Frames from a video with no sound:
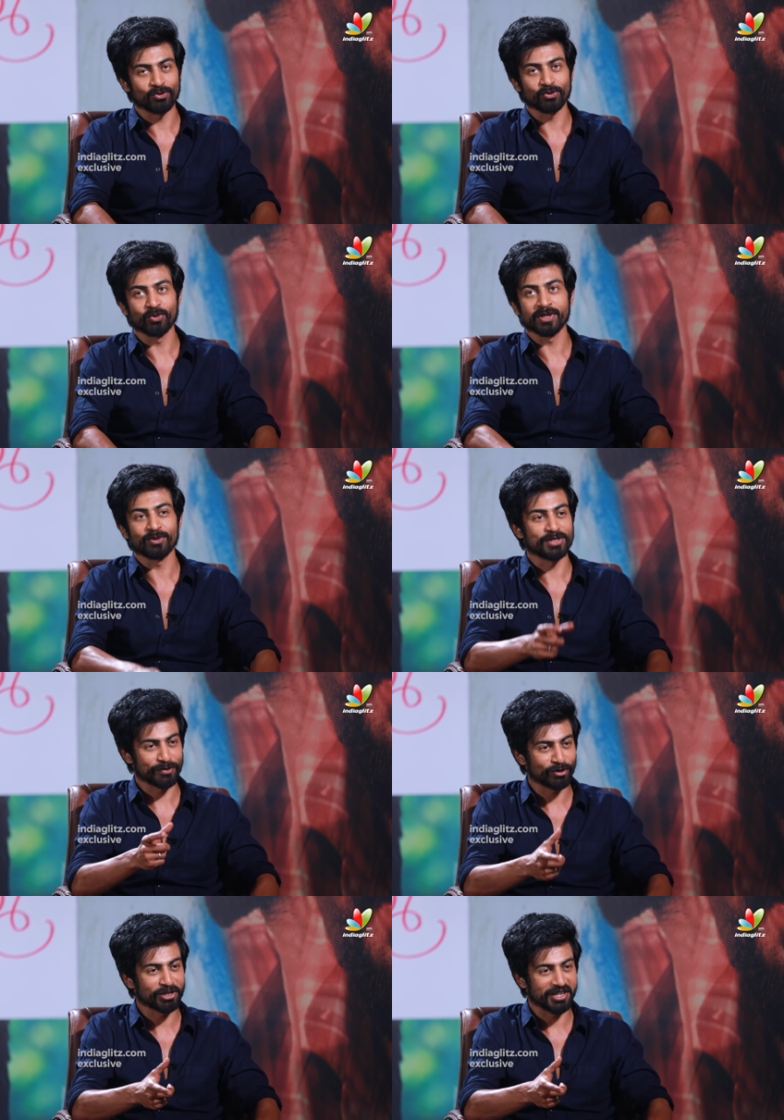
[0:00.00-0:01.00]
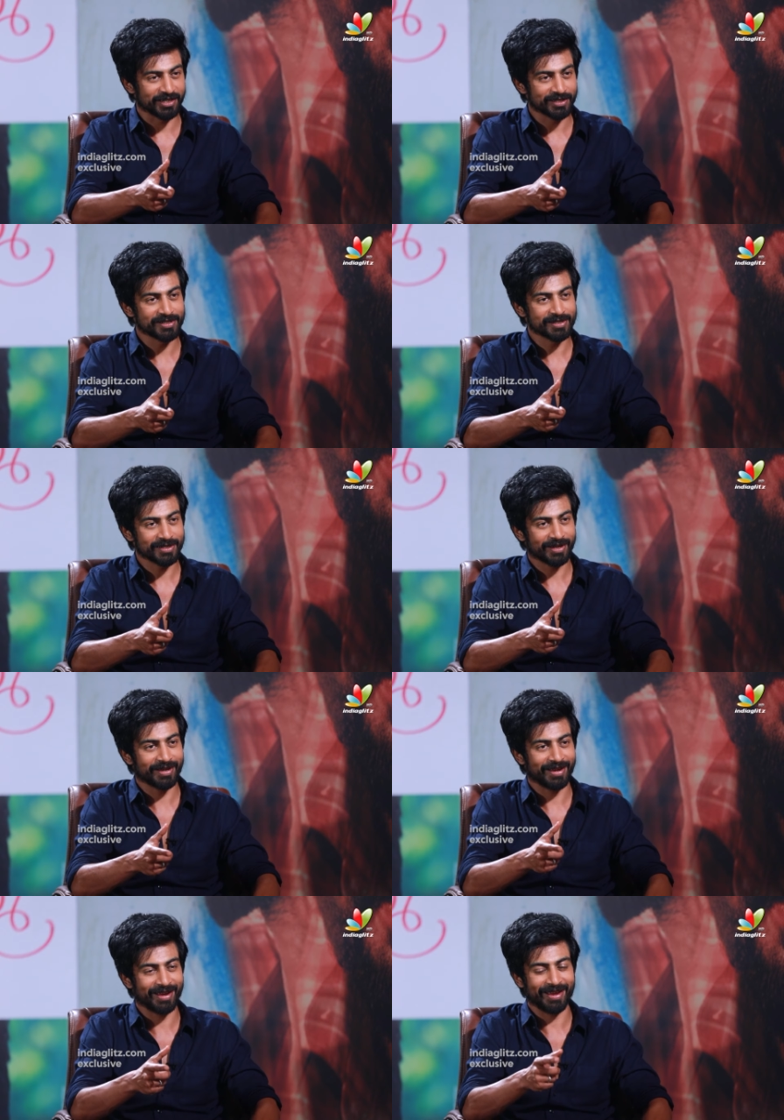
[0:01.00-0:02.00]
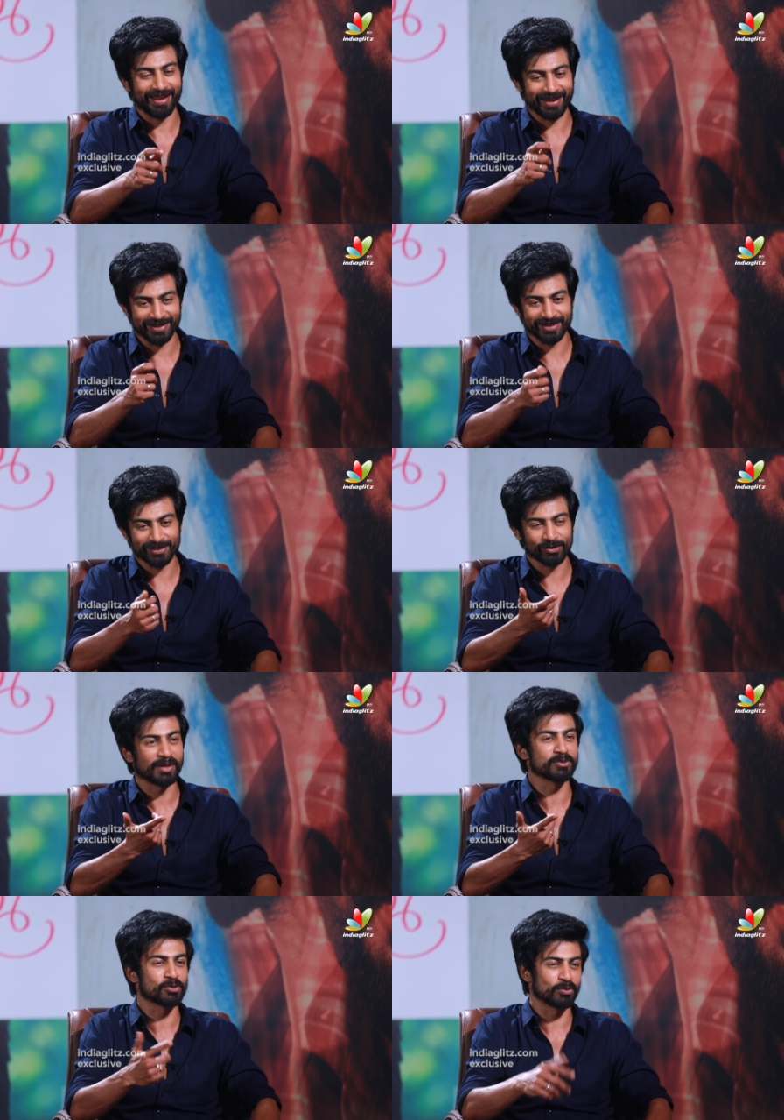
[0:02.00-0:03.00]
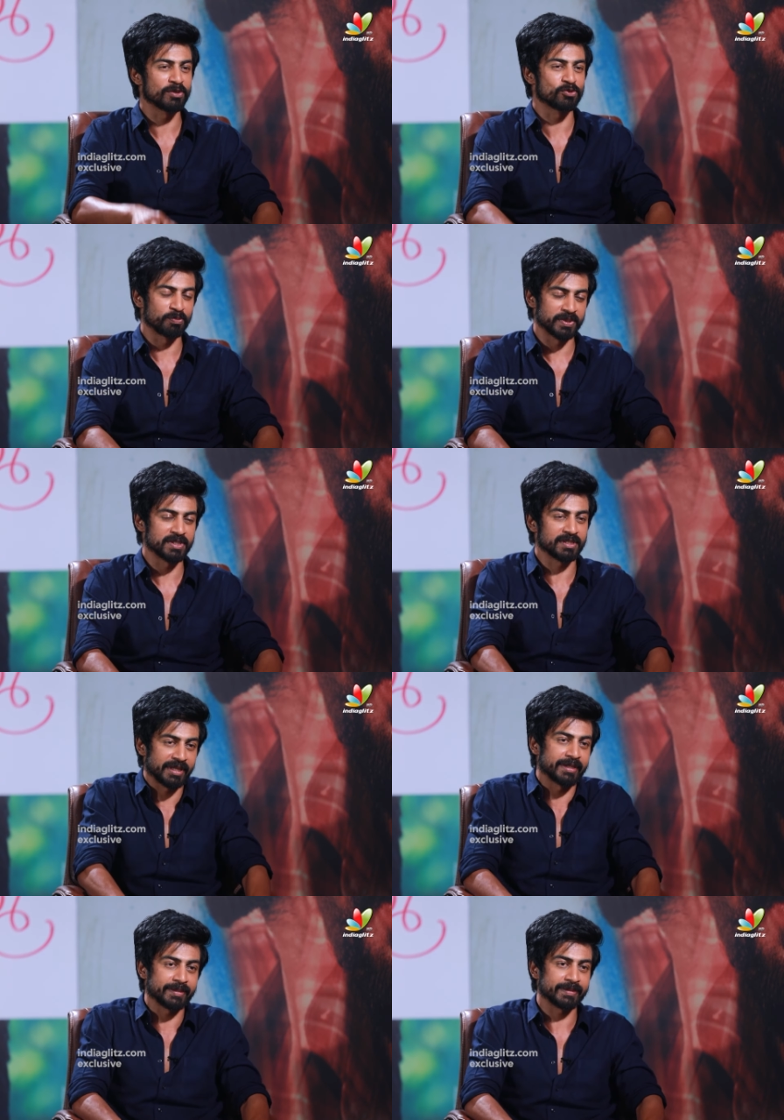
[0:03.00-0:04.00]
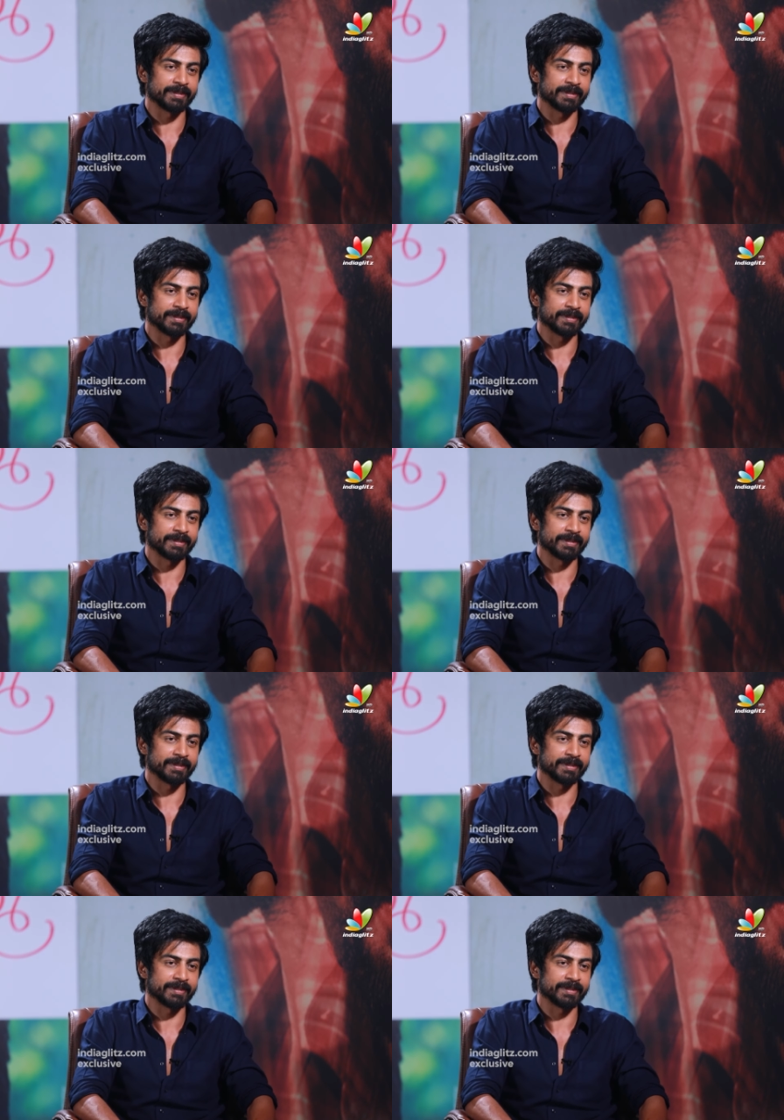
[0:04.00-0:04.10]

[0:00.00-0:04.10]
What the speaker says: So you had to achieve your targets, and so that was 2,000 rupees then.